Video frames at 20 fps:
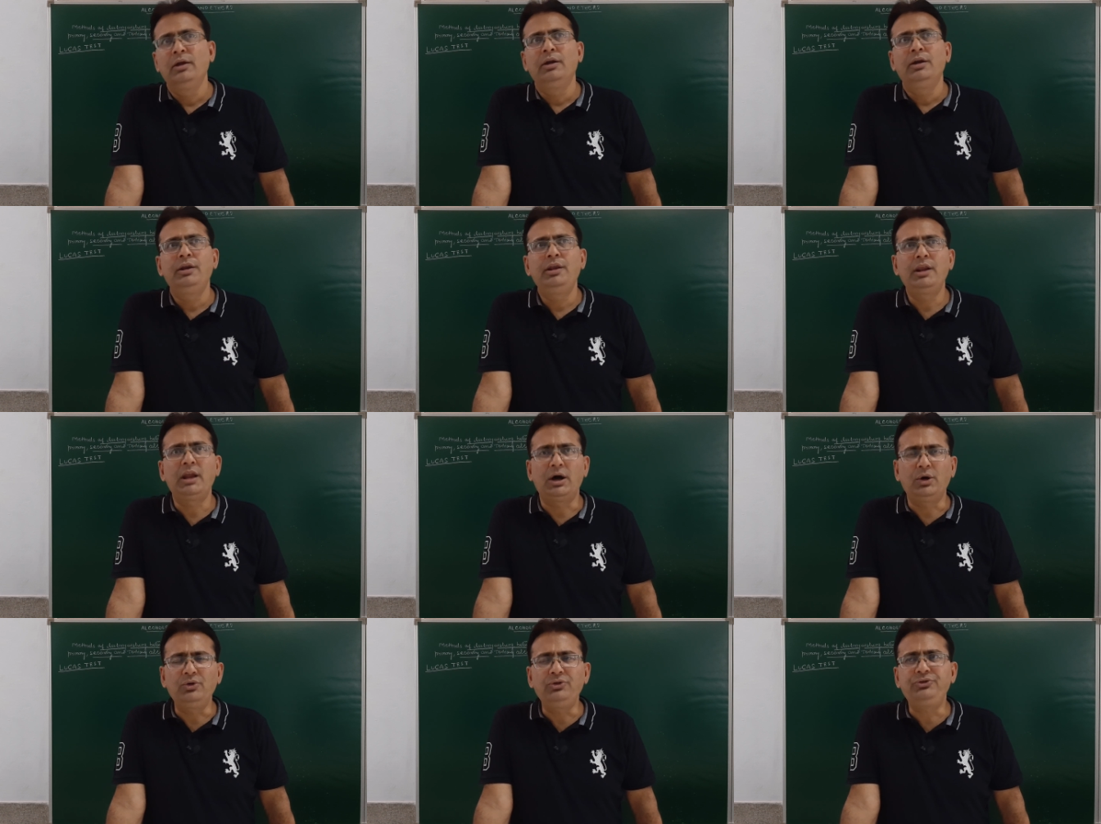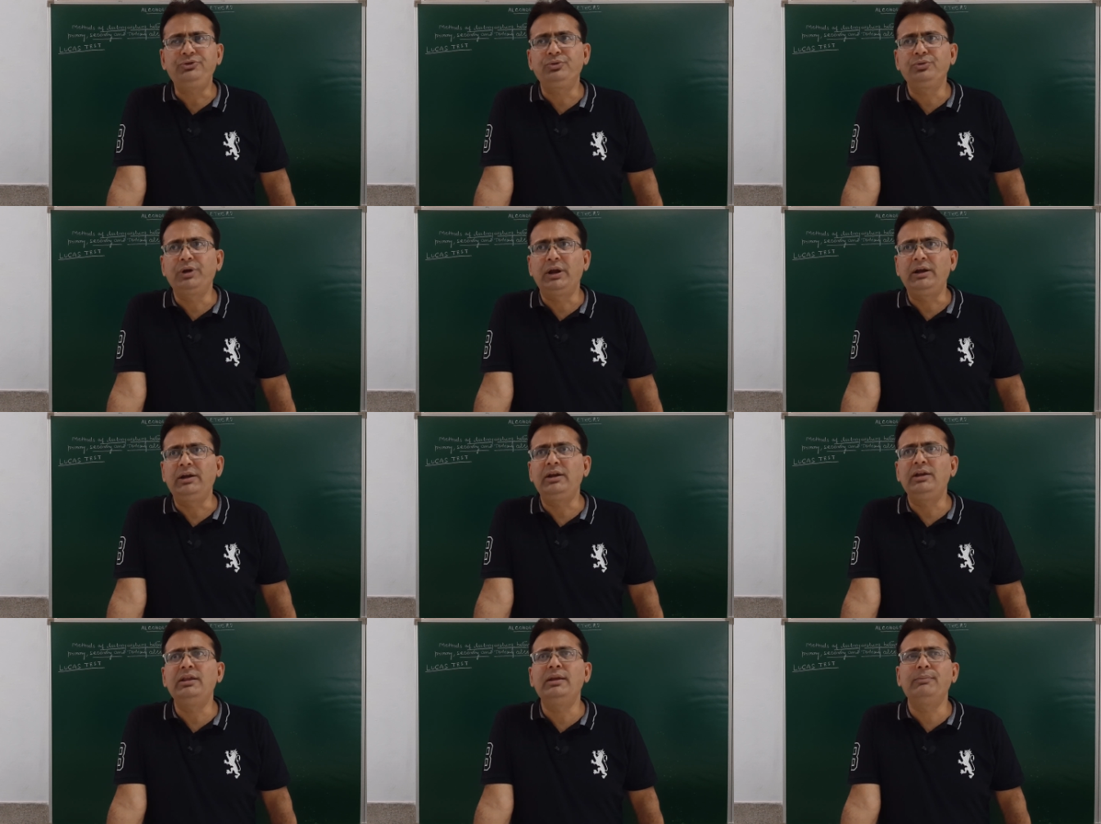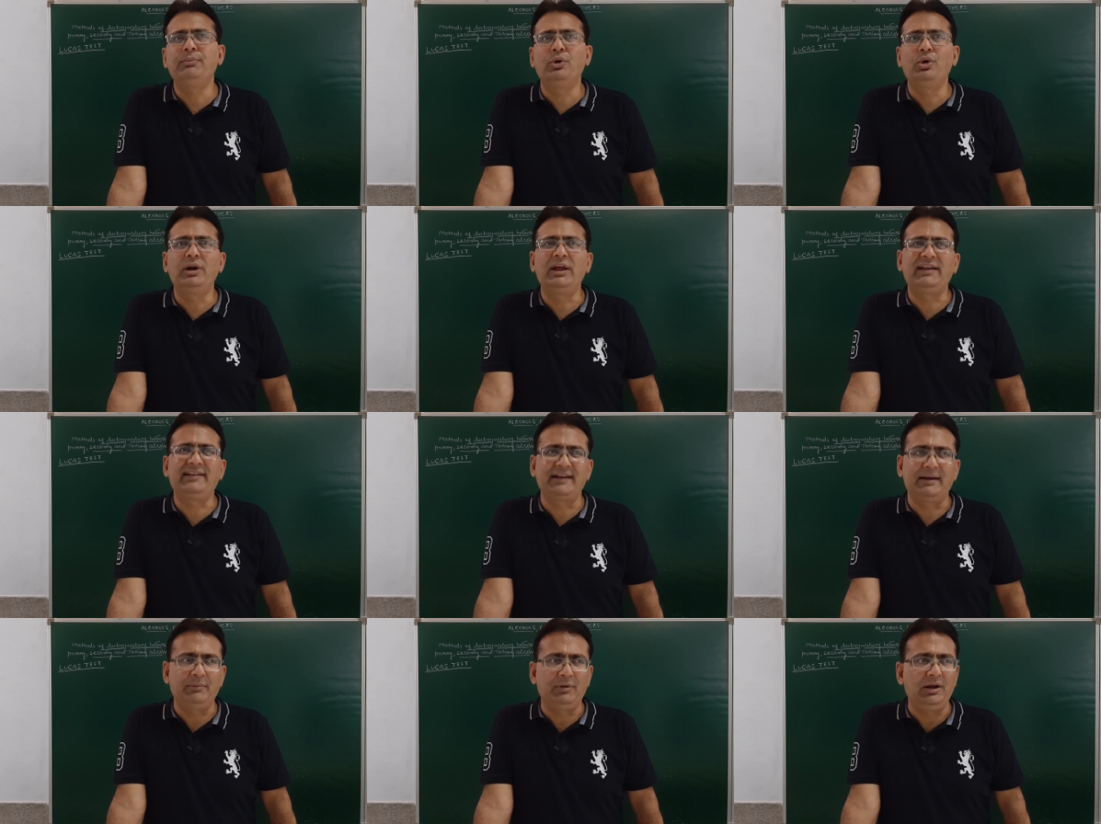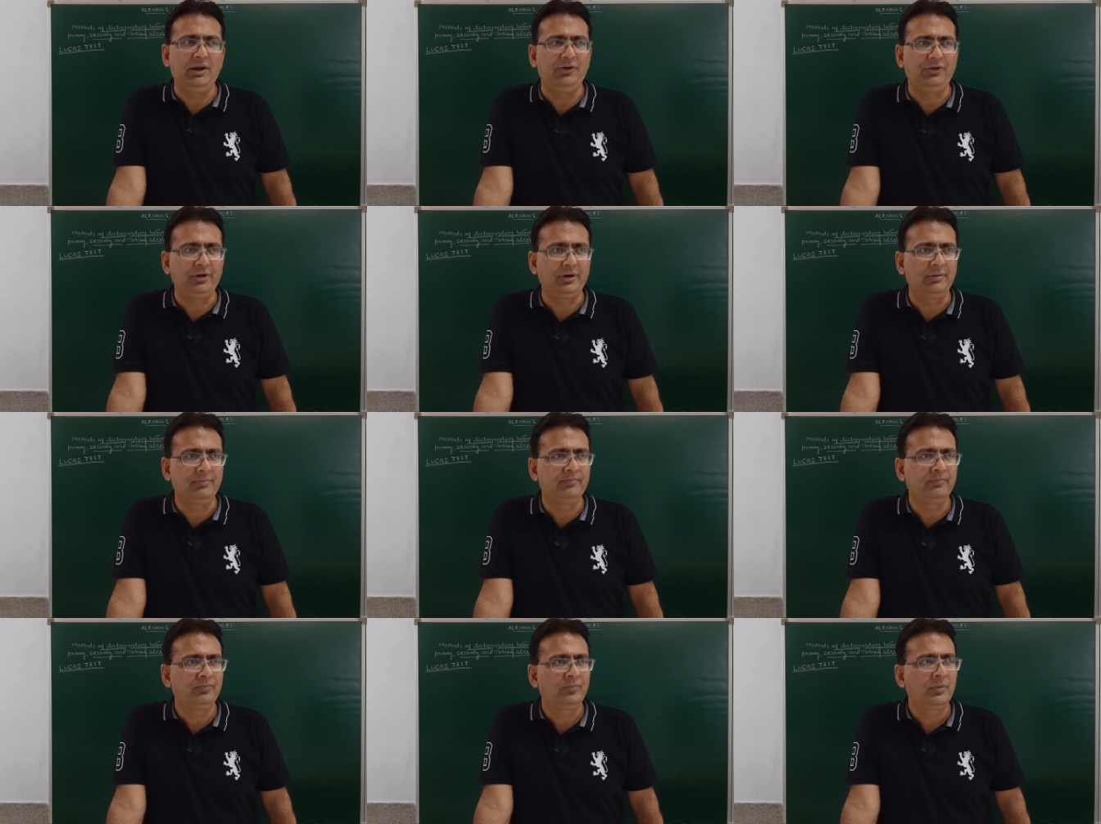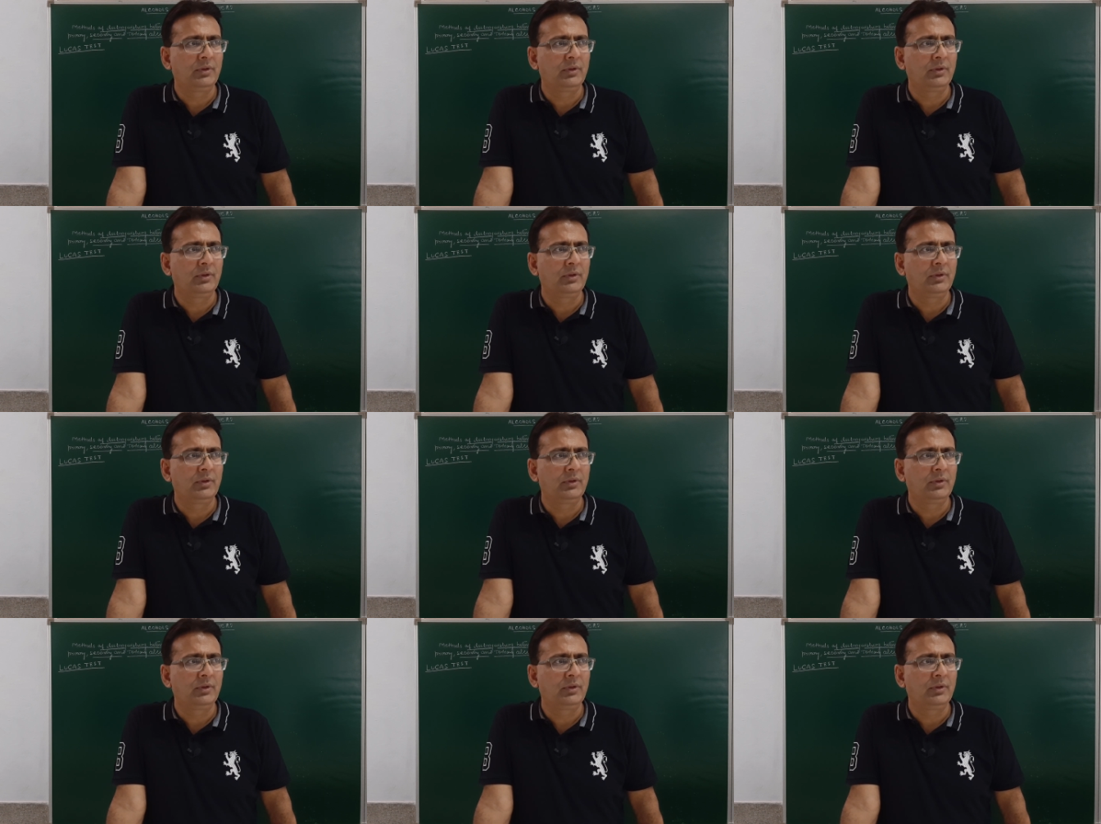Now student in the board examination,